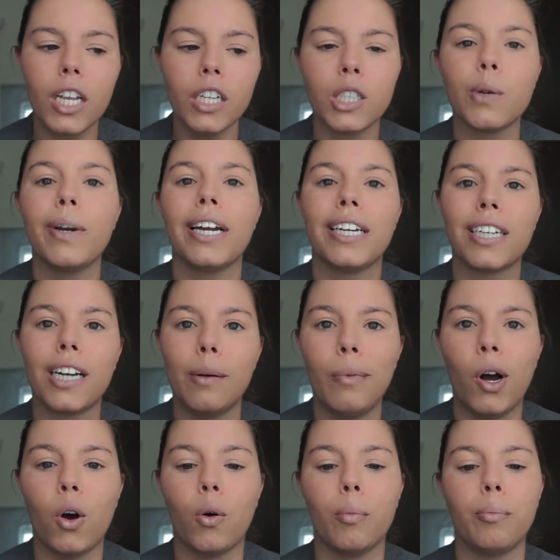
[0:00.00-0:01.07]
so we had to come
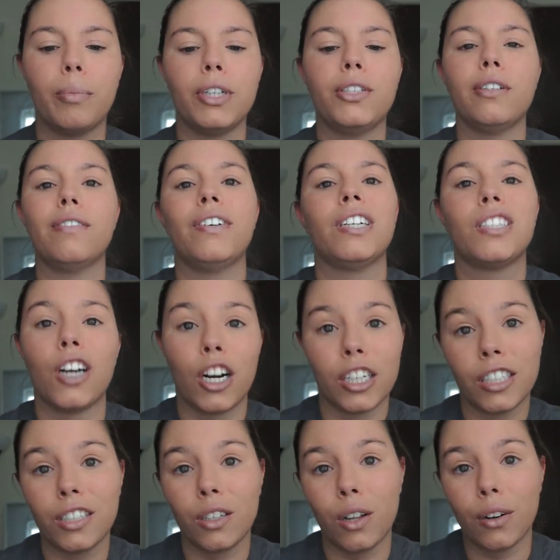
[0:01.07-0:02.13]
home, but 2 of us are
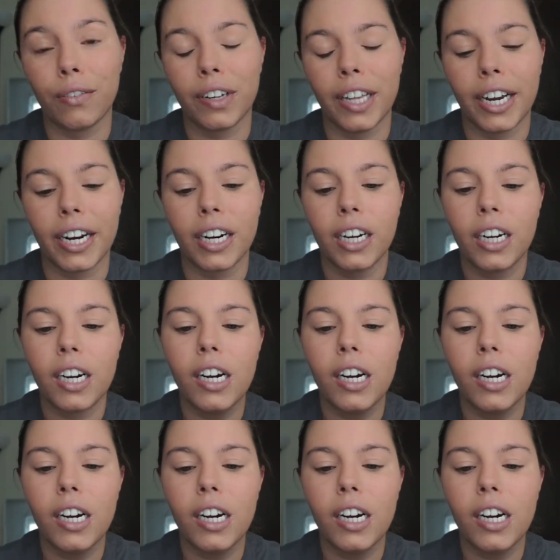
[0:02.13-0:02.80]
still over there.